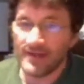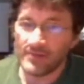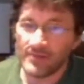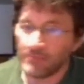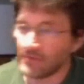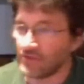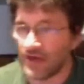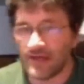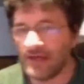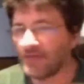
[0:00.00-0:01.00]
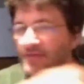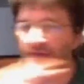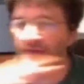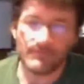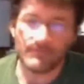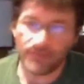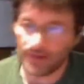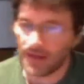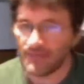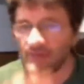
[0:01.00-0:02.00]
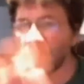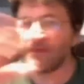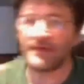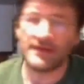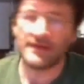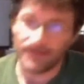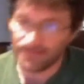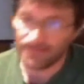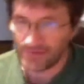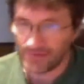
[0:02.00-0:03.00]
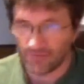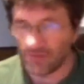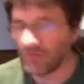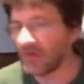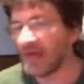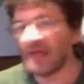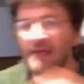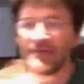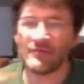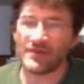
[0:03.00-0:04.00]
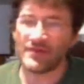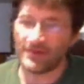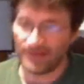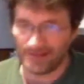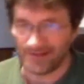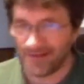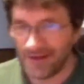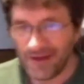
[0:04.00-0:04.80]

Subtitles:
blood Chad. It's the same thing. Everyone's seen it. Everyone's seen it.